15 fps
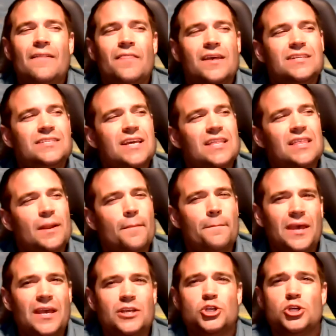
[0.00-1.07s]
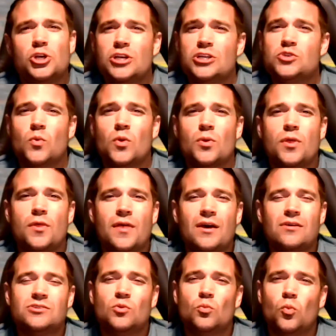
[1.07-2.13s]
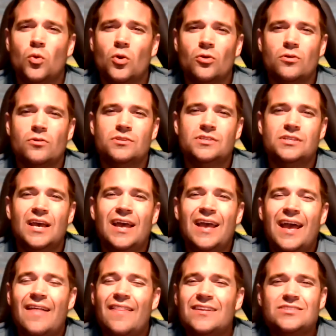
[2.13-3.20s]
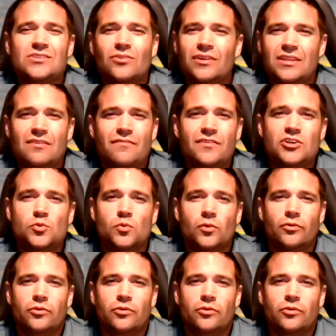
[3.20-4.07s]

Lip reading: They say that a picture is worth 1,000 words, and that's only the visual.